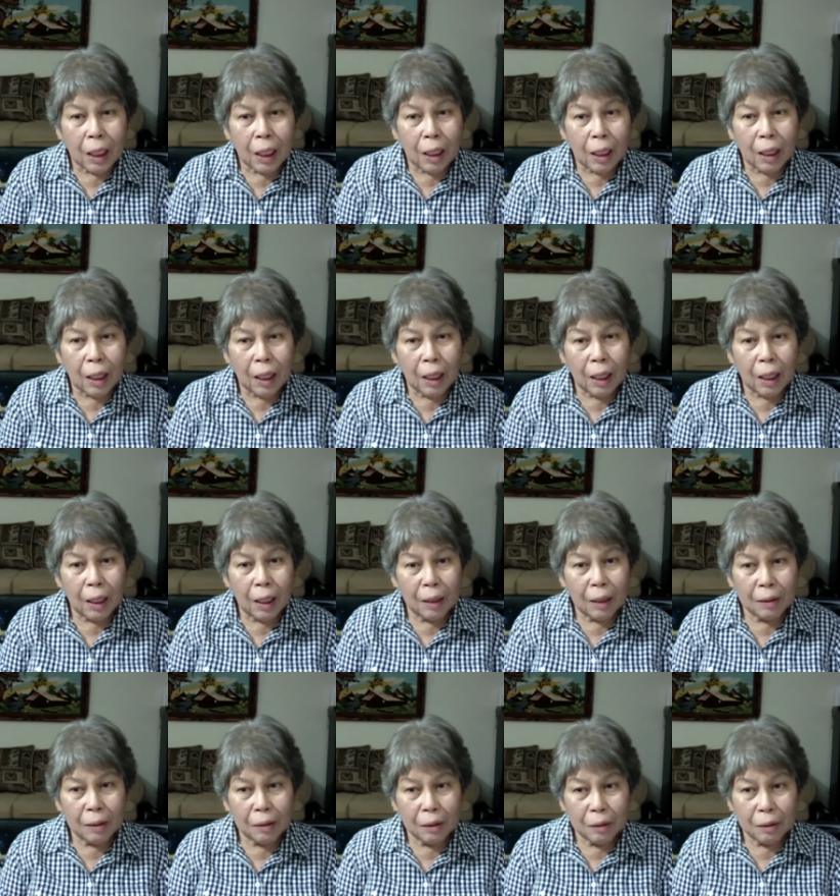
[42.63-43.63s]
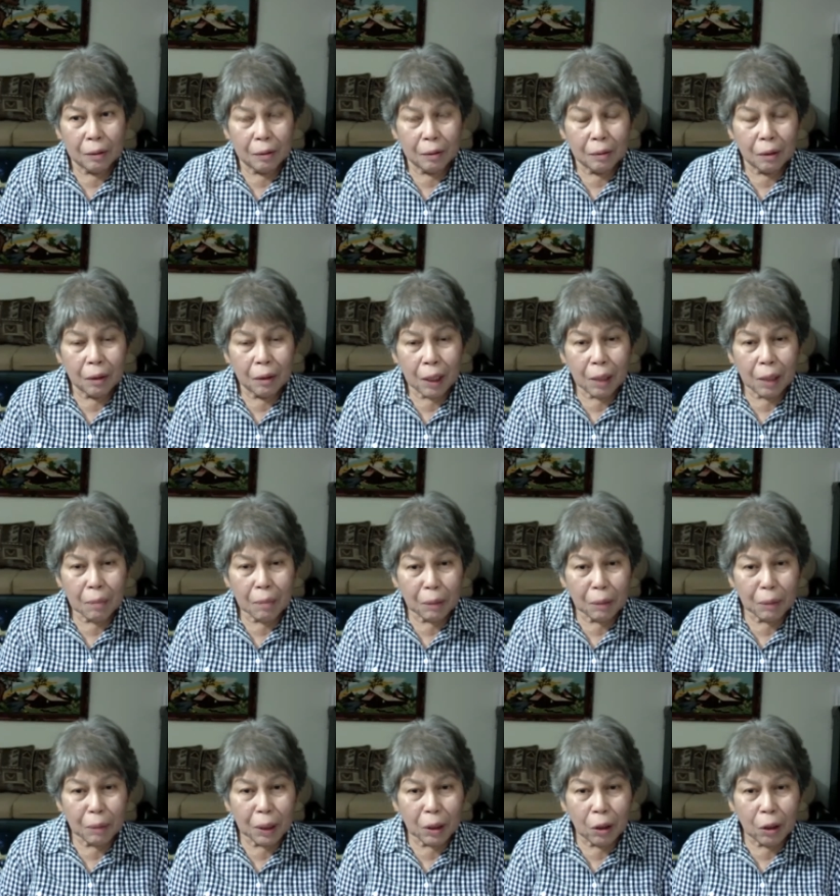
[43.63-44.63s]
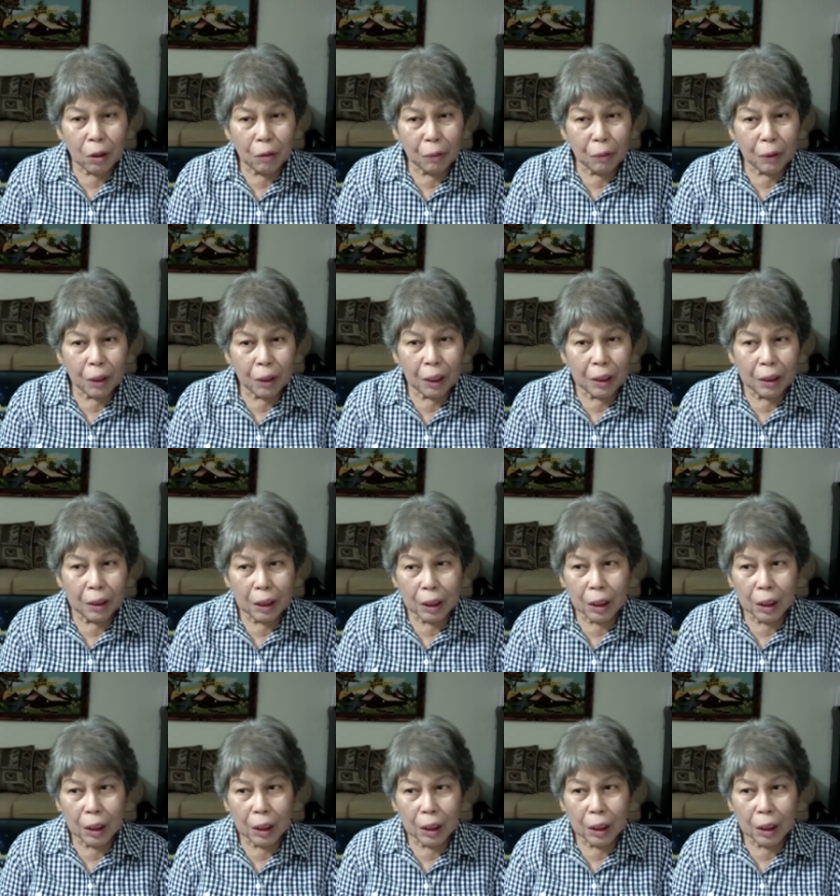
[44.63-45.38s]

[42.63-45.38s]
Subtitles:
and okay, mommy, go for it.